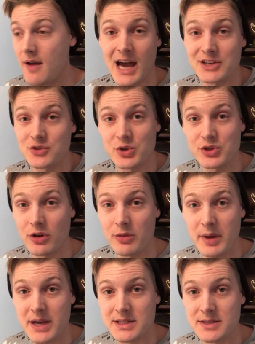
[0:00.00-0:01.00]
Yeah, I just wish her all
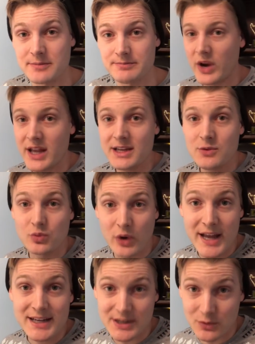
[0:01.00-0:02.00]
the best. Randy
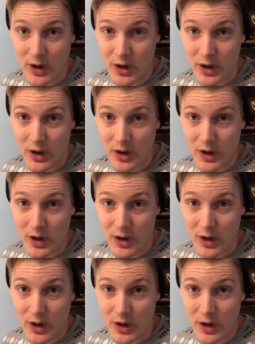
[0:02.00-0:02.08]
Randy